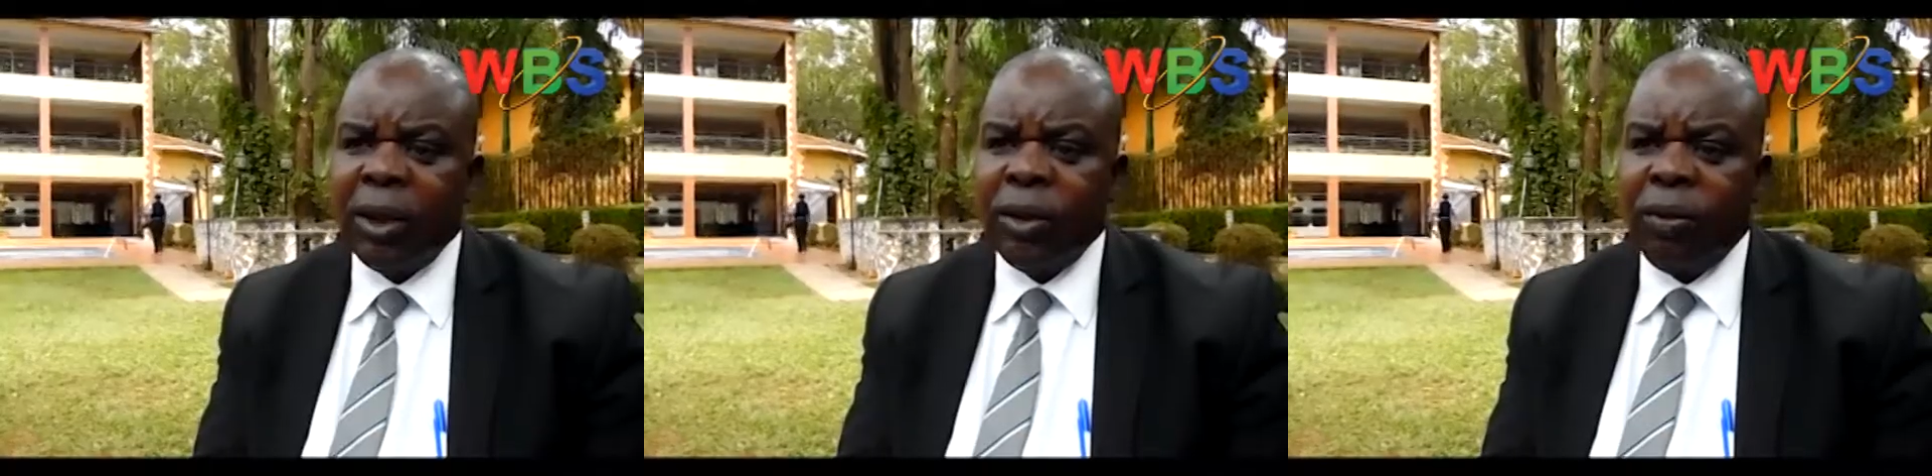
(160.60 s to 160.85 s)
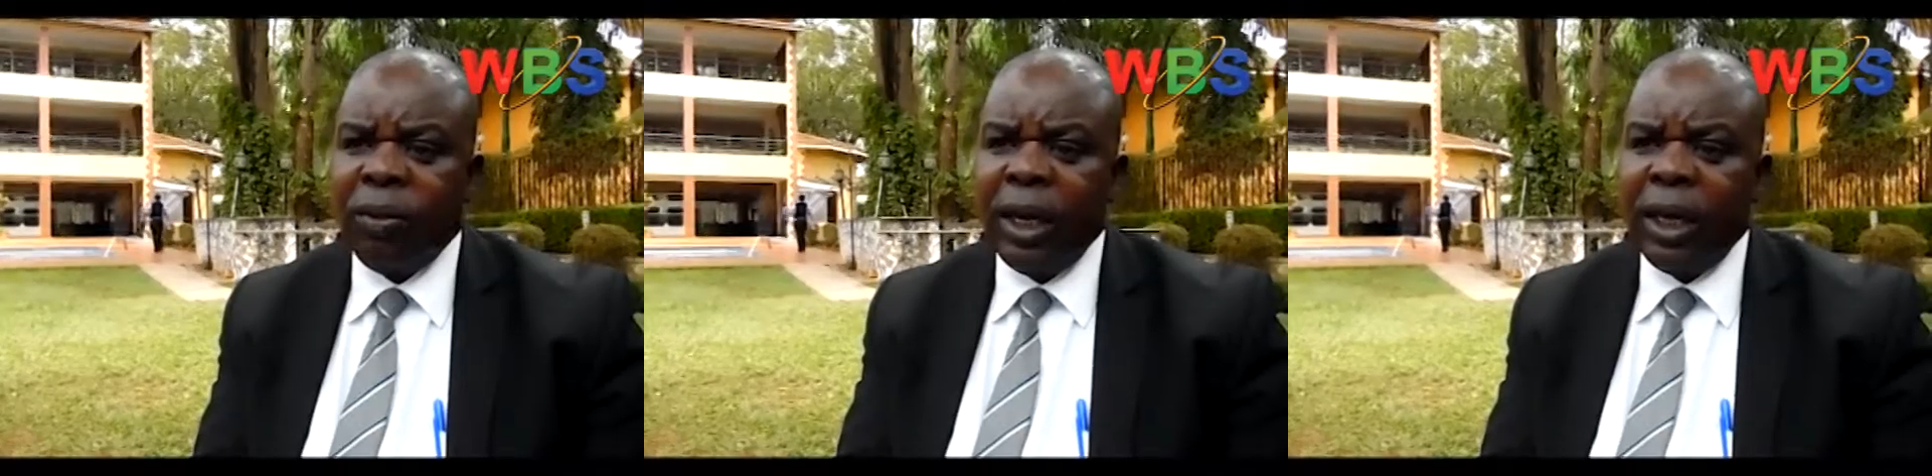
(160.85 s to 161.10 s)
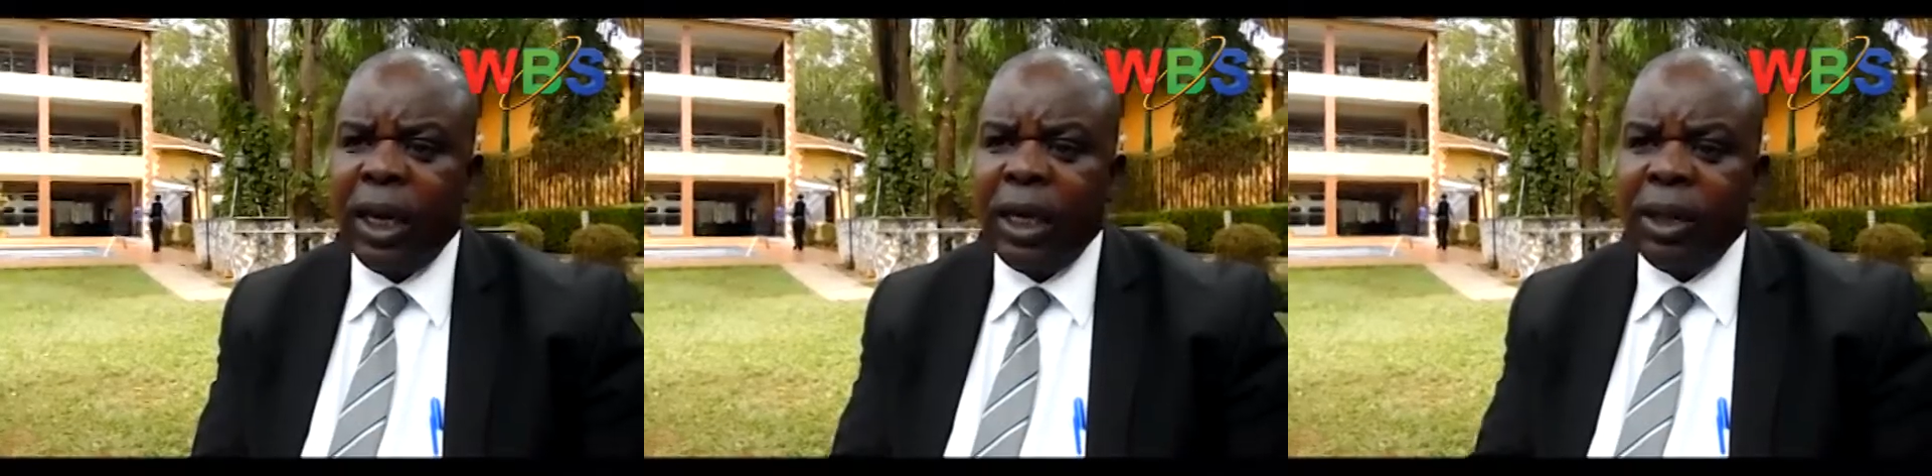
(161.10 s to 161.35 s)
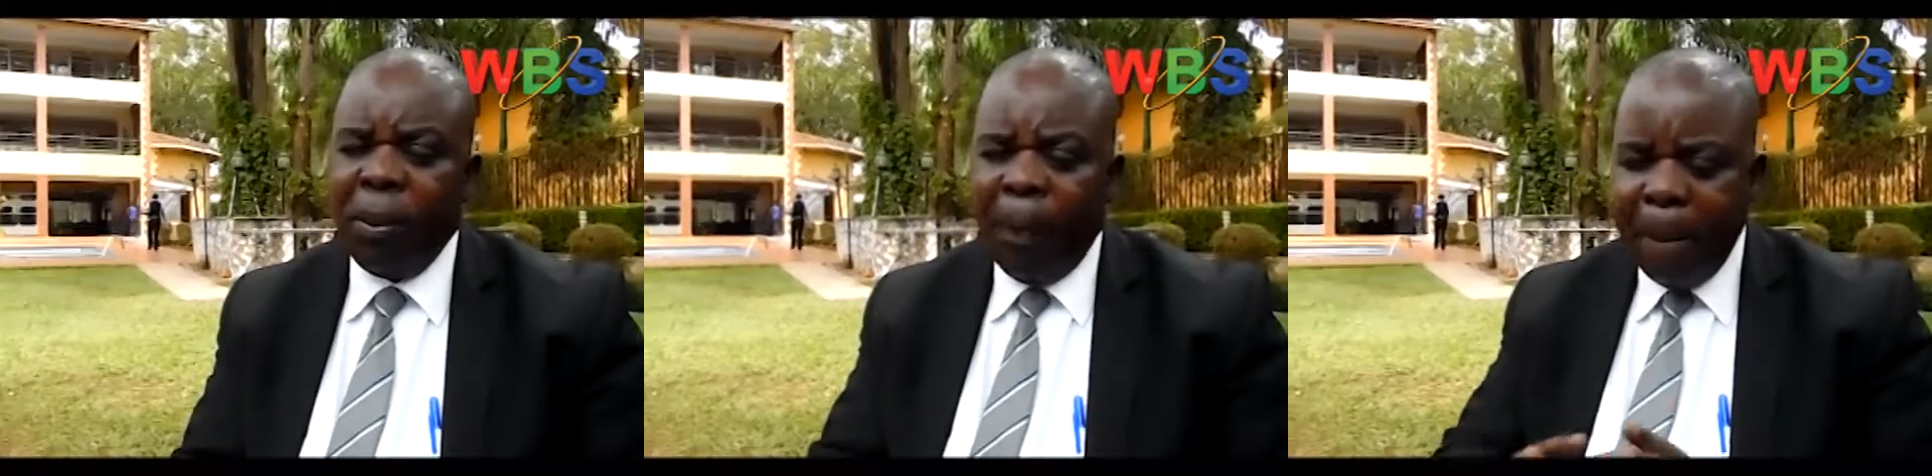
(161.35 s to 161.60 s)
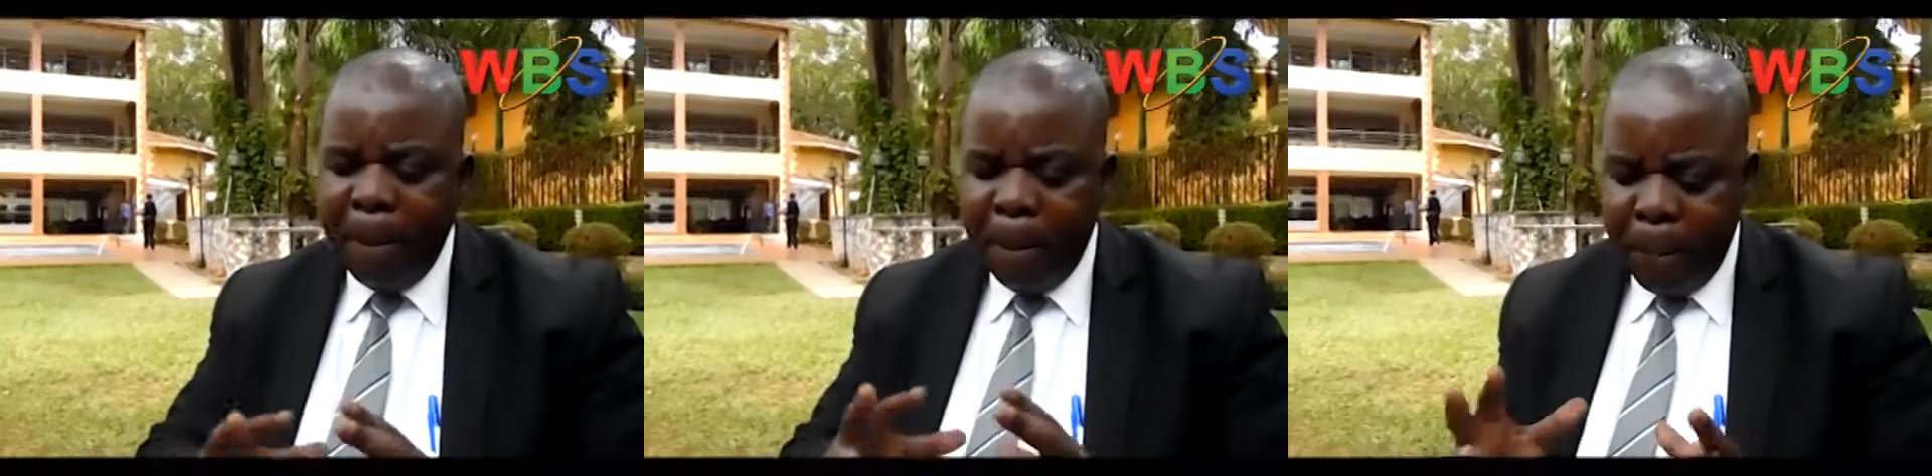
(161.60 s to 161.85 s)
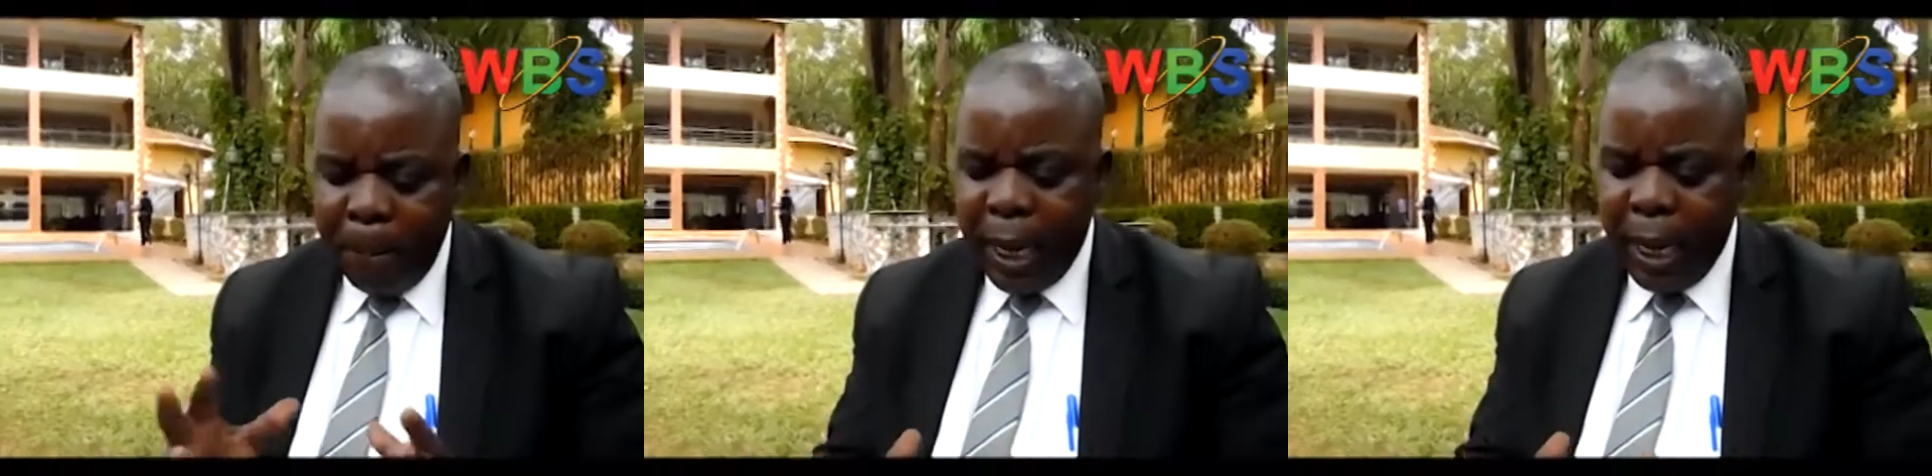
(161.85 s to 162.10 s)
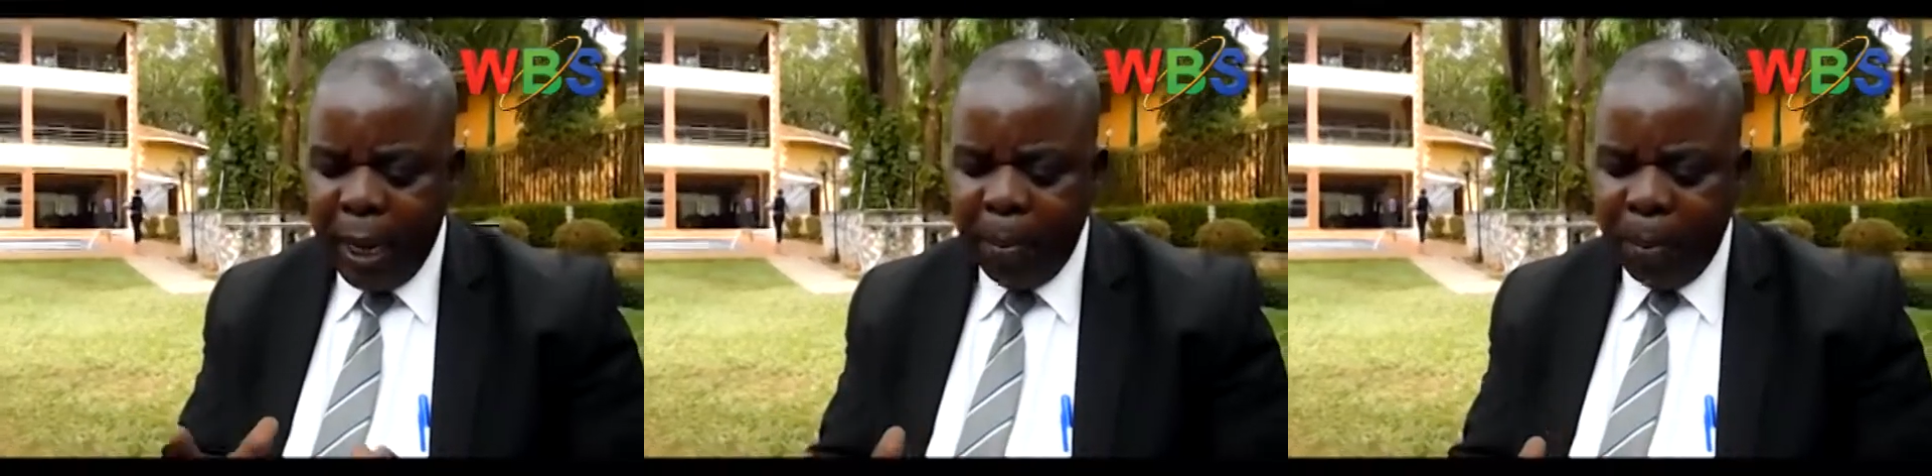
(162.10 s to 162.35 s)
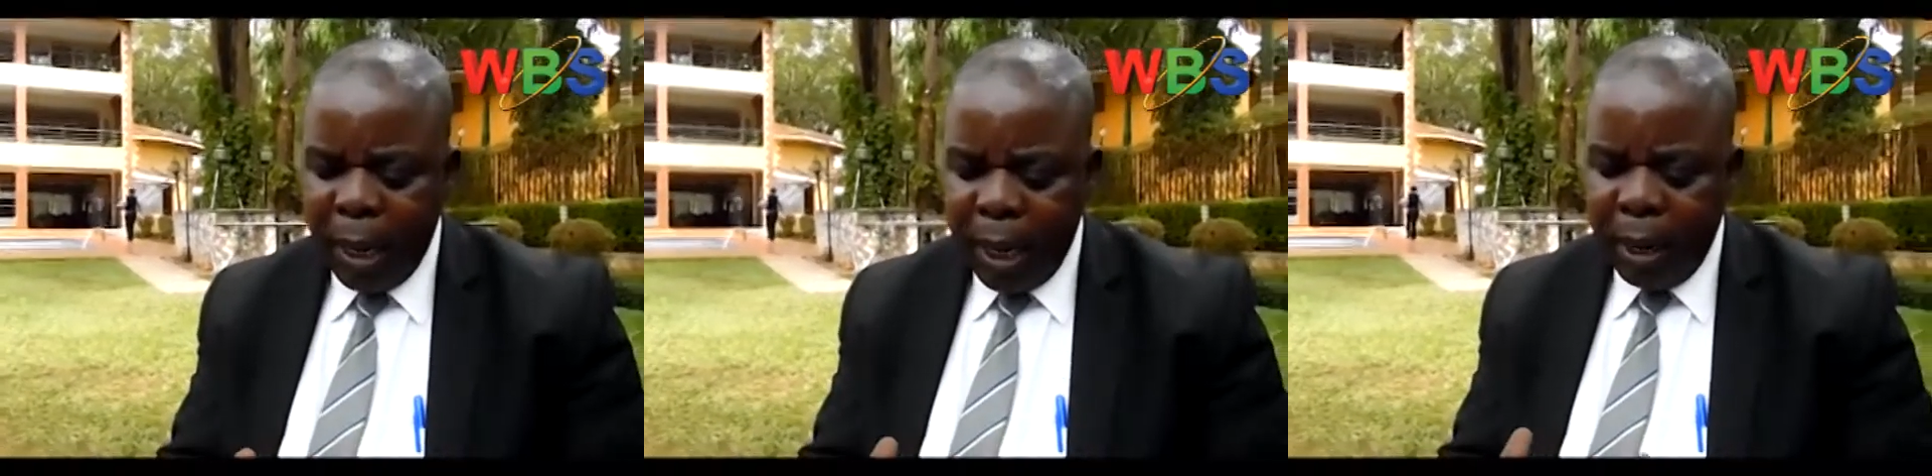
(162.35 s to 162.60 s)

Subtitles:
You find that many